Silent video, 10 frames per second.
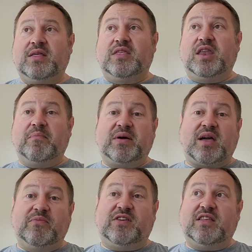The number
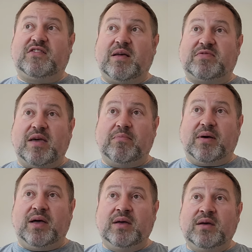comes in
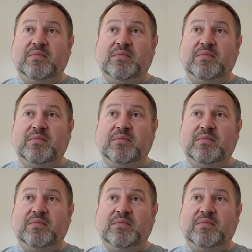September,